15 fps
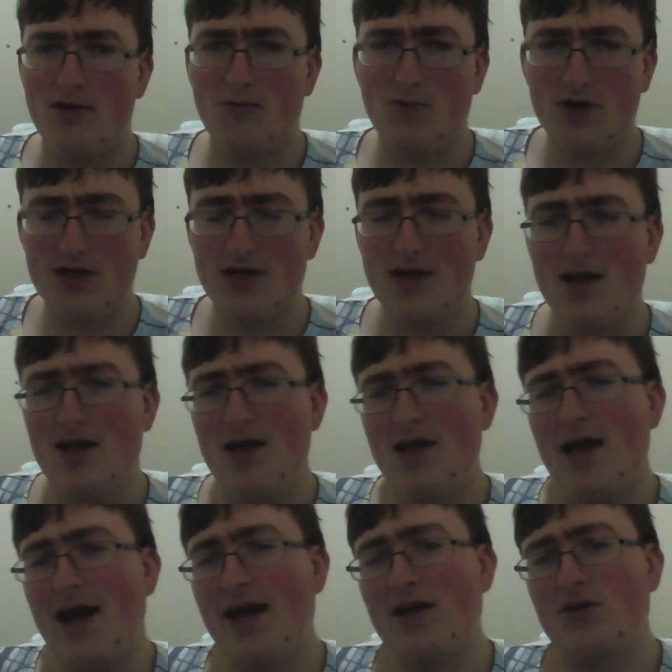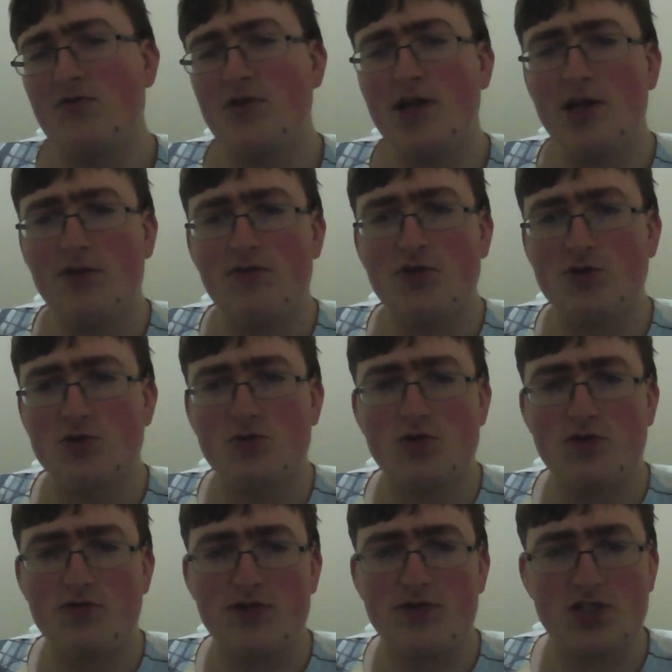what? And Adrenaline Rush was one
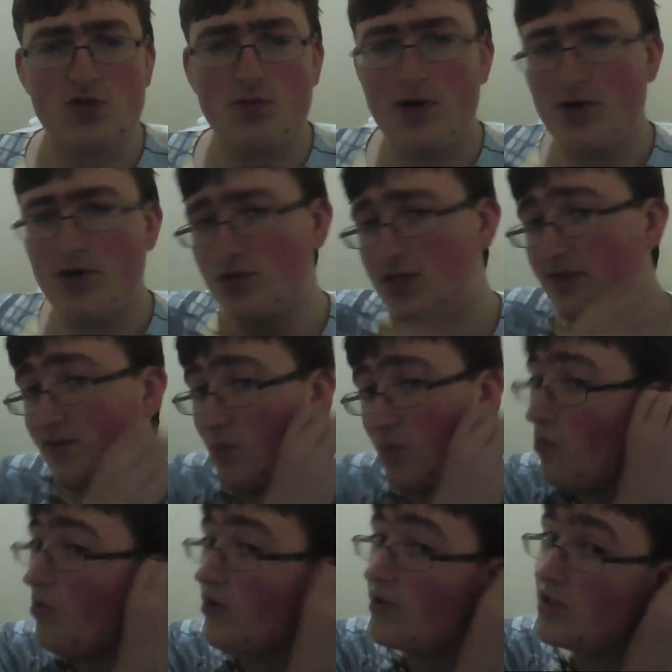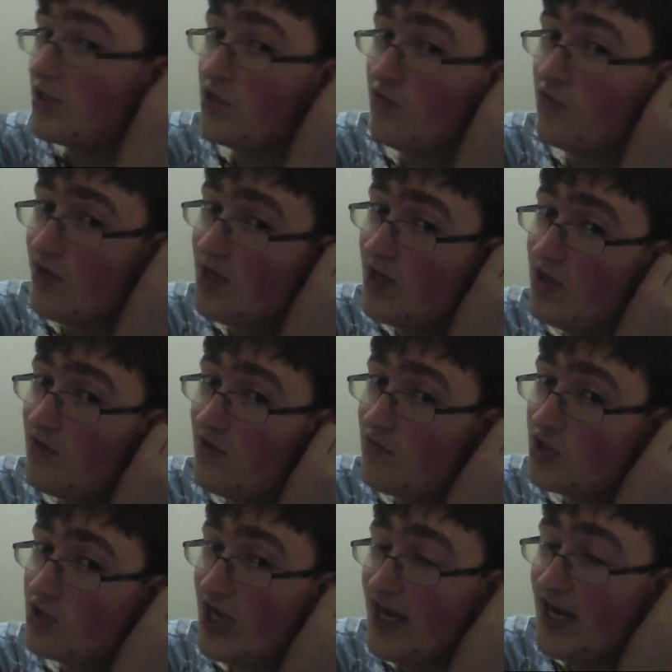of the reasons why those even worked. Adrenaline
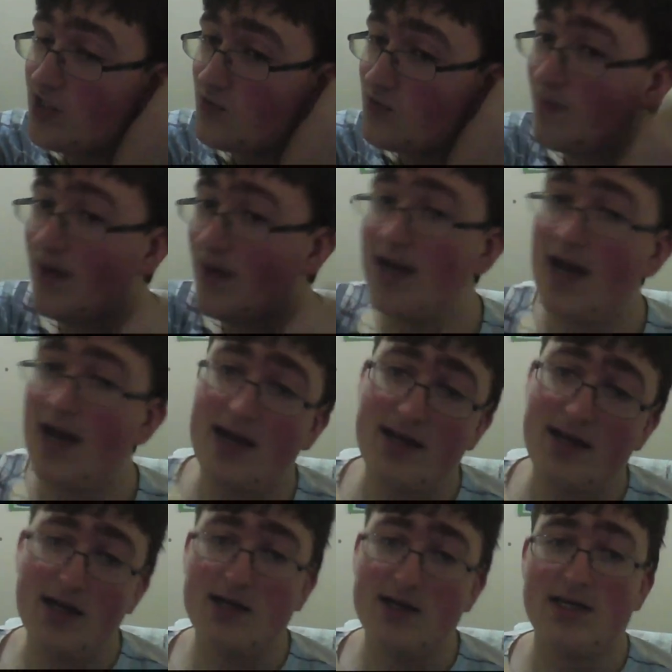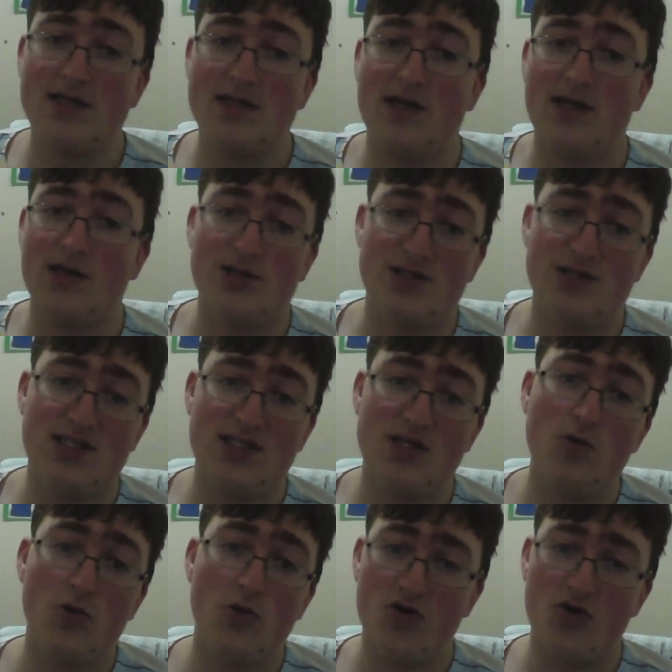Rush hands with Mana Addict and like
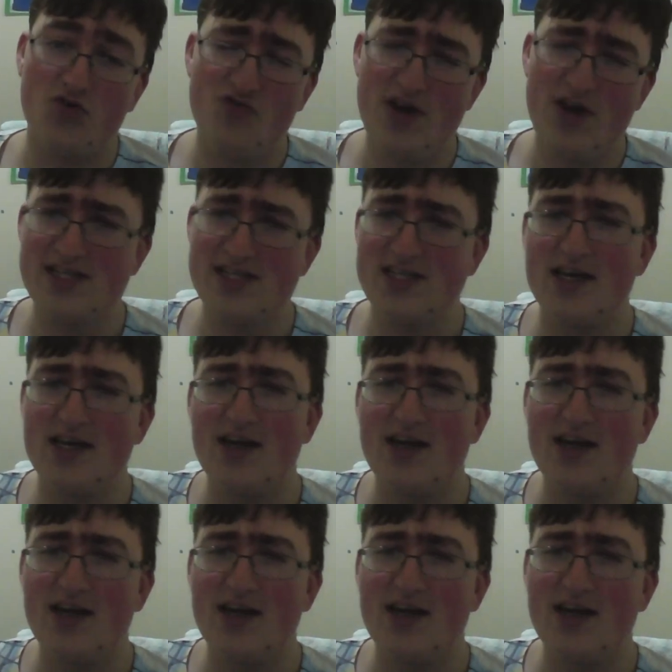Conceal were crazy.